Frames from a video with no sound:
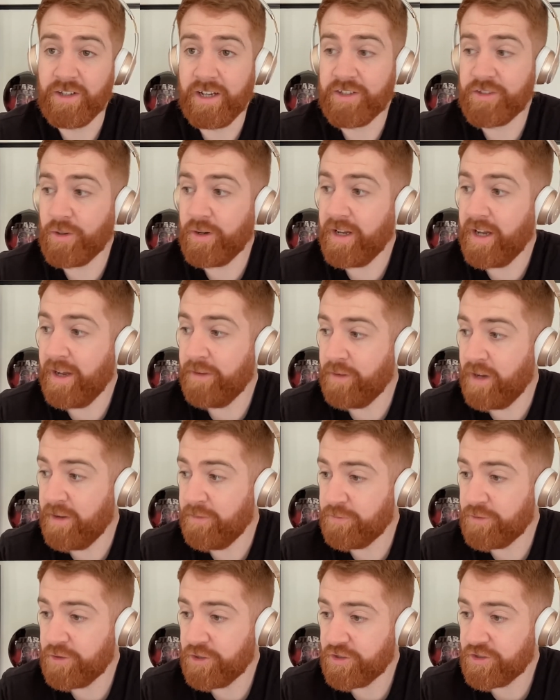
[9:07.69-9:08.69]
So
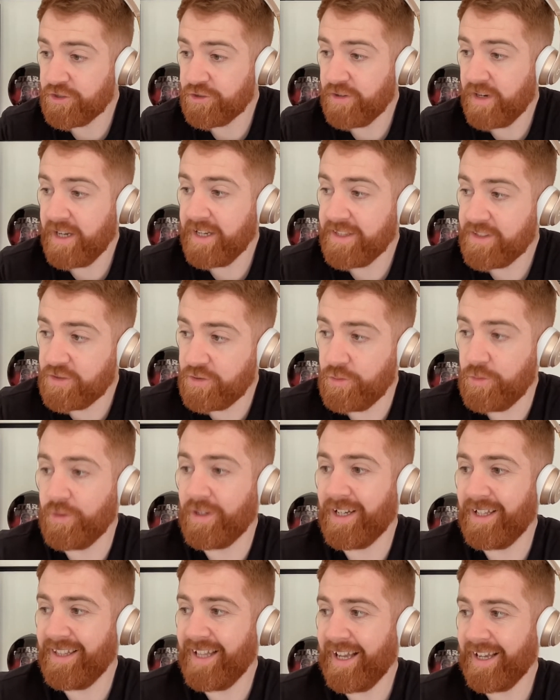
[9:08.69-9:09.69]
I've just tried to
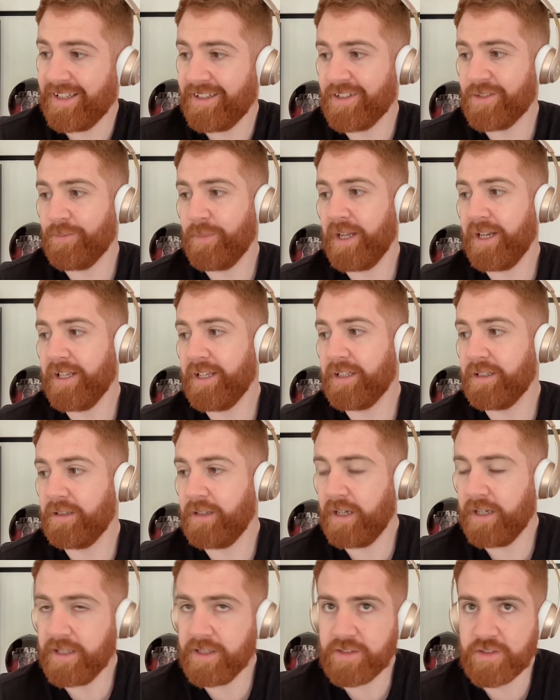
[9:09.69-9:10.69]
collect as many
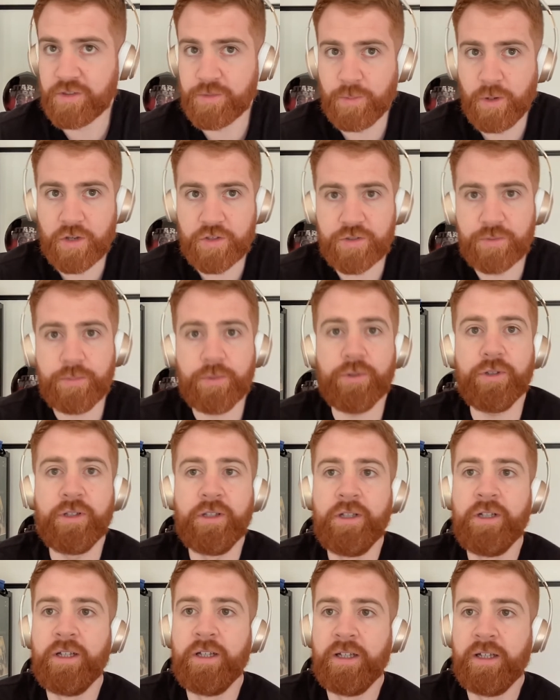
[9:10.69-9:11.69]
clients as
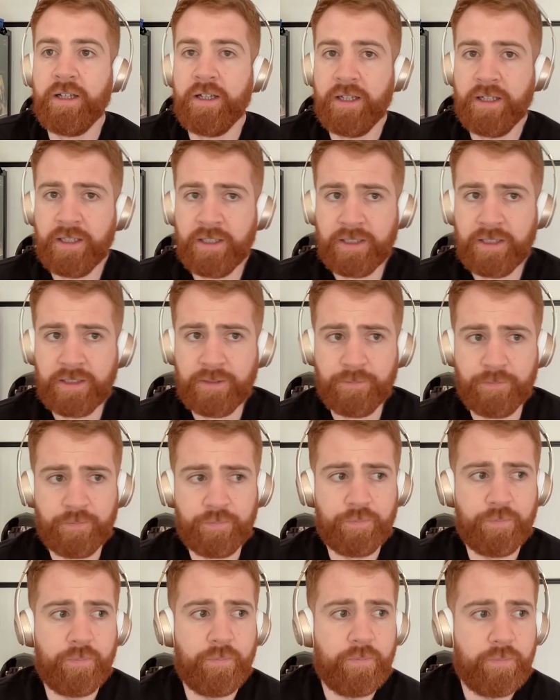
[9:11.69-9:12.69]
possible,
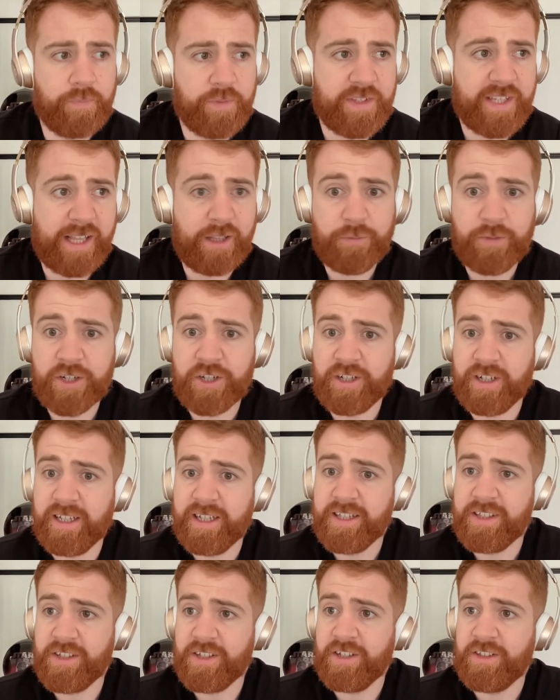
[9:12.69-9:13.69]

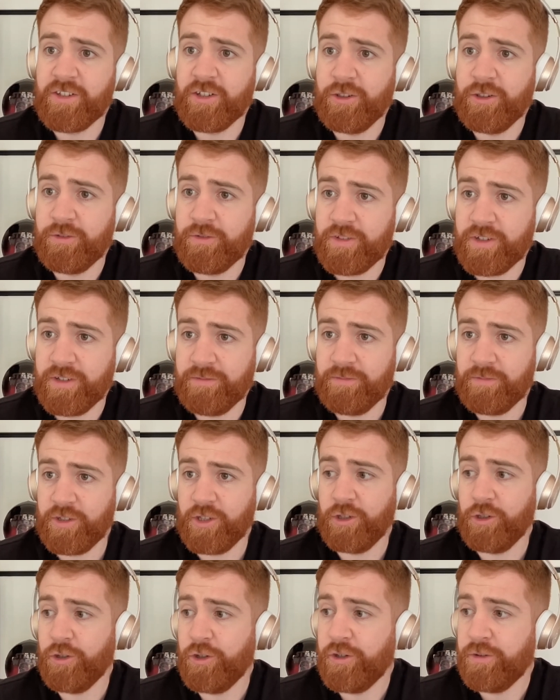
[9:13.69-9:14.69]
selfishly, to
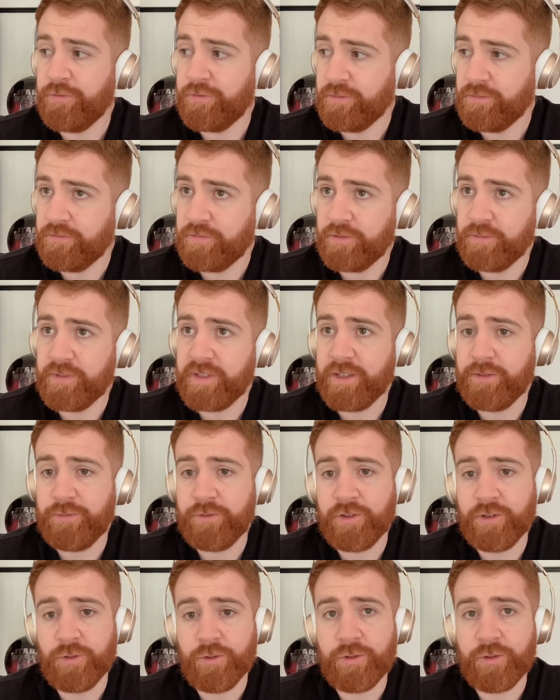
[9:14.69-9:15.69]
learn from
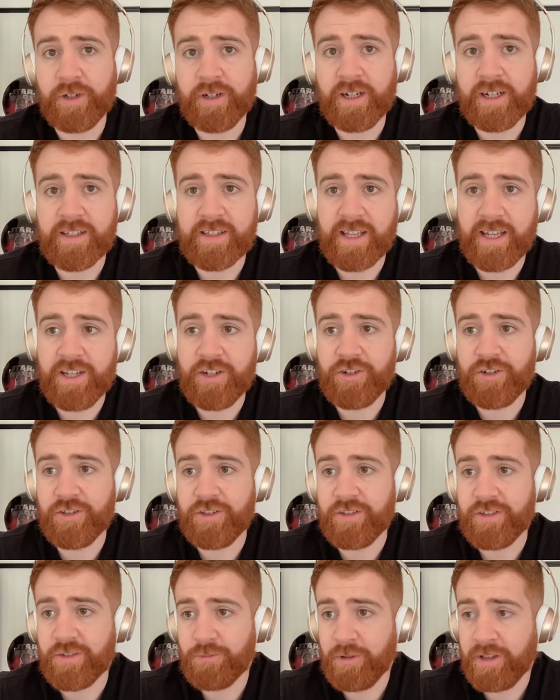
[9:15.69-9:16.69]
different
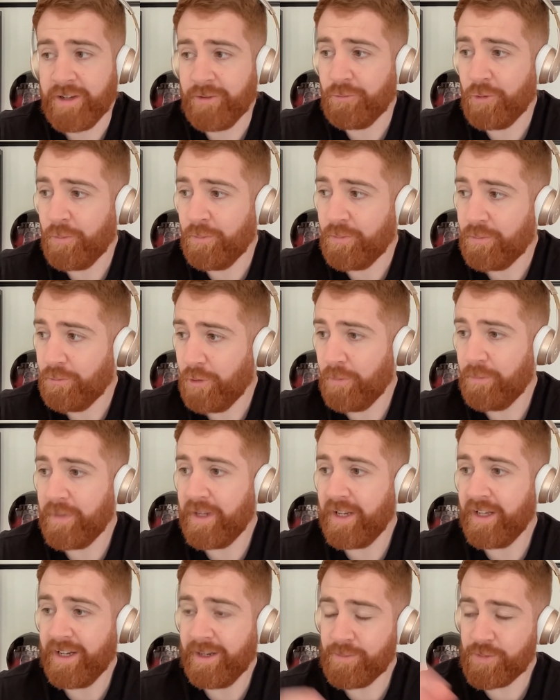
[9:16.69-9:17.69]
organisations. Like one
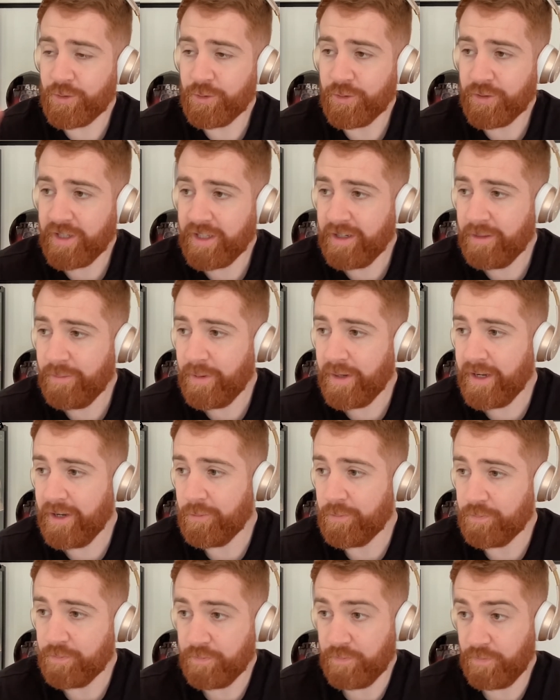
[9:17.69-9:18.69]
minute I'm talking
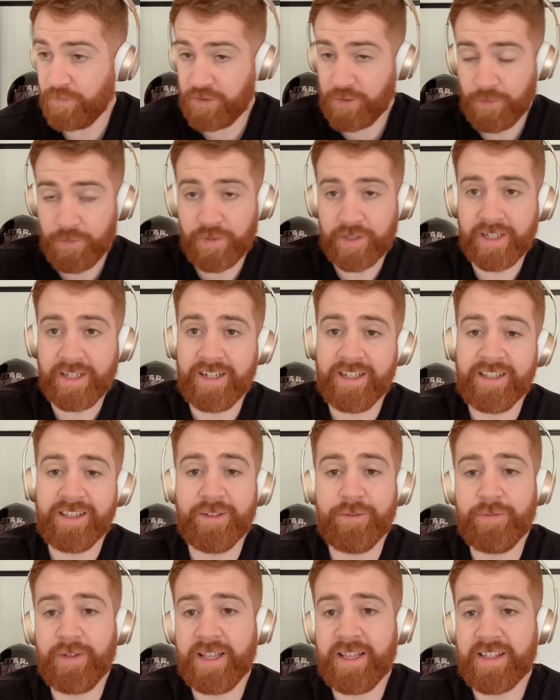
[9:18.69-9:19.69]
about something in the
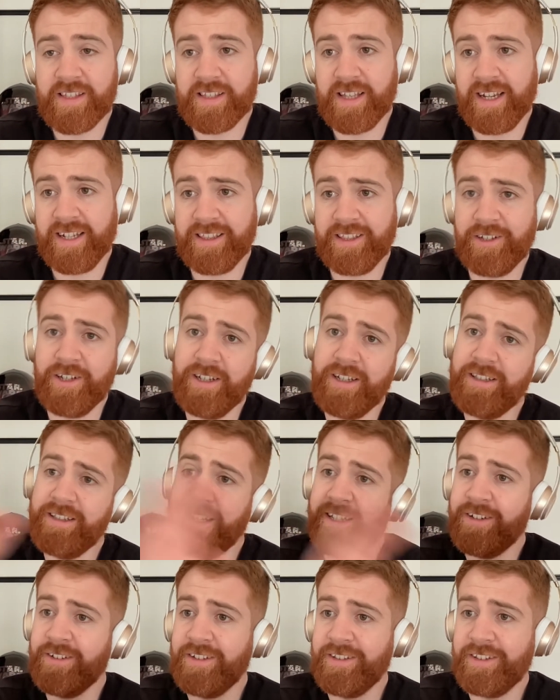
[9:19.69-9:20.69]
defence sector, and
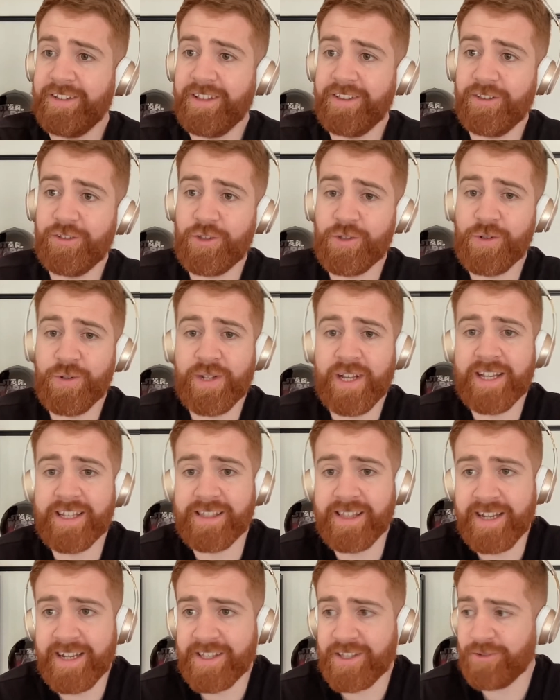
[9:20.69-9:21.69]
then 2 days
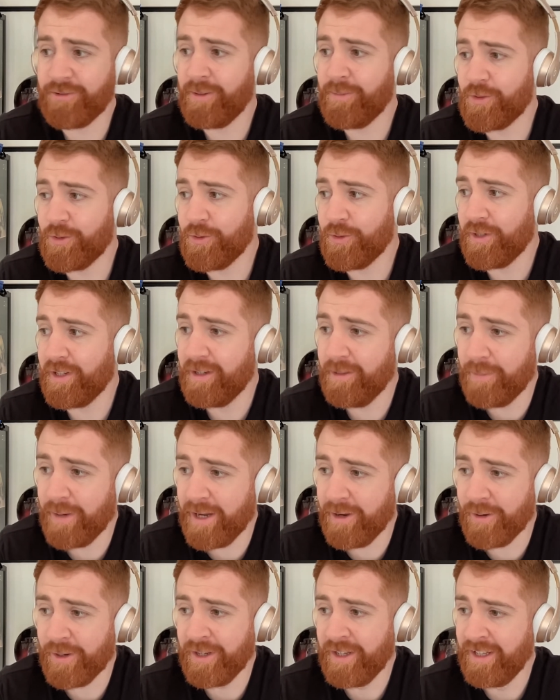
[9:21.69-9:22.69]
later I'm talking
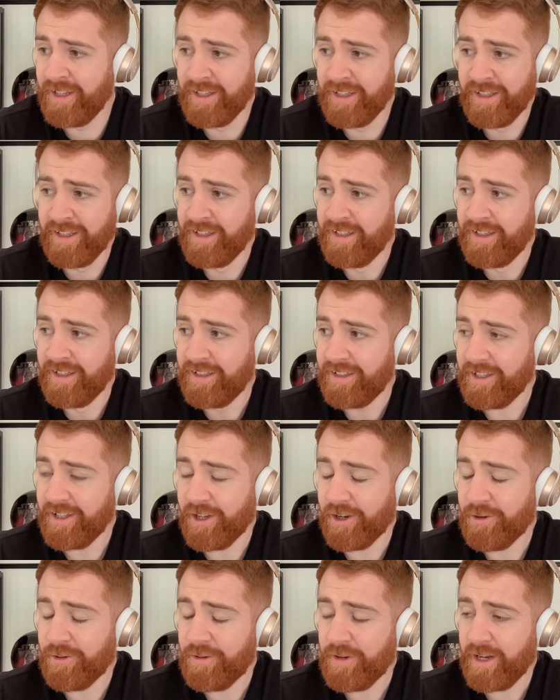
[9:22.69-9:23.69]
about
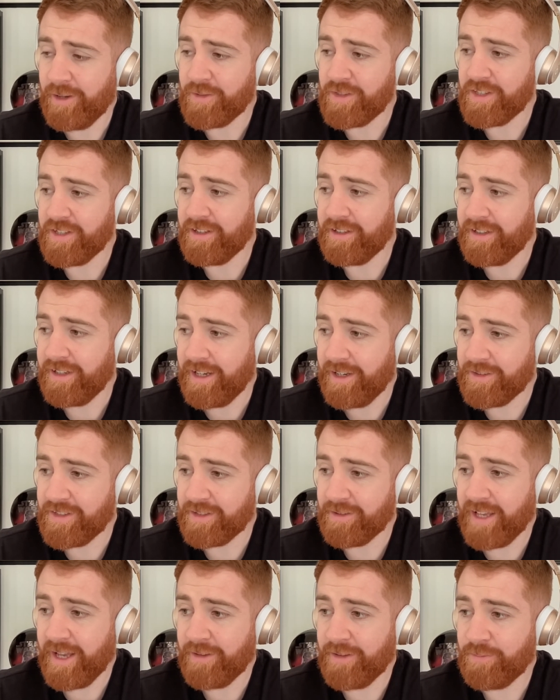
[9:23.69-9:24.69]
how to
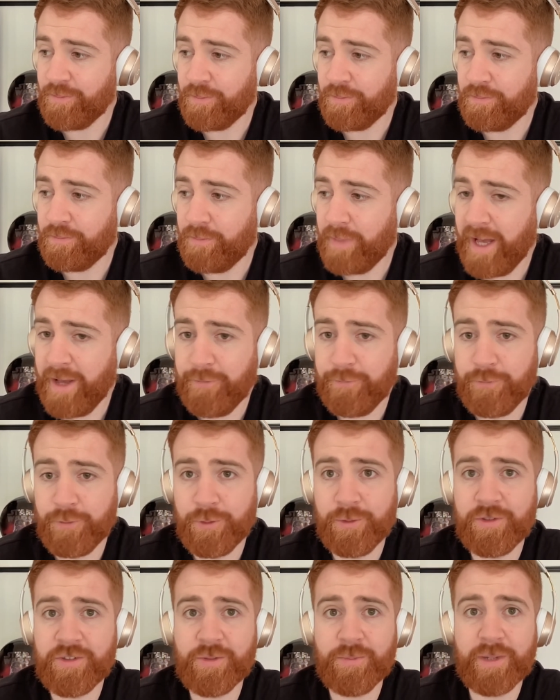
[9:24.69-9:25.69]
get pet
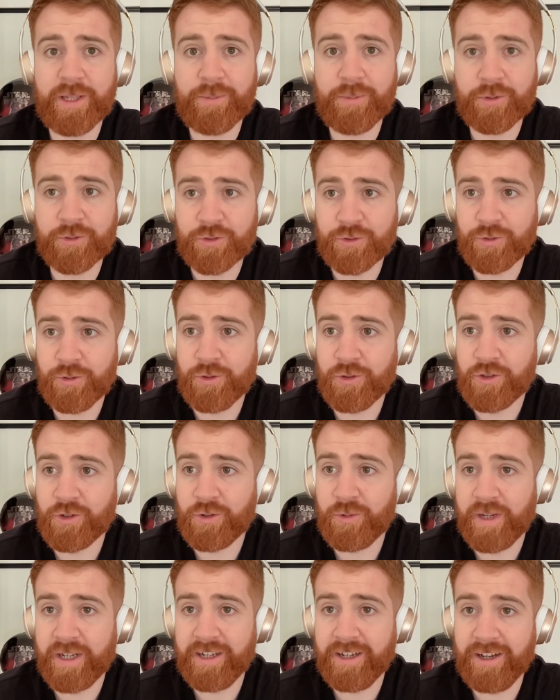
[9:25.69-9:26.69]
food to people's doors
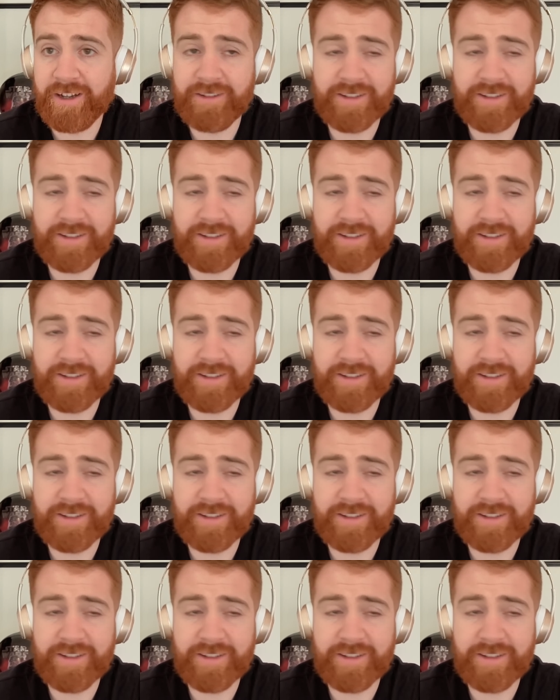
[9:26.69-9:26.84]
quicker.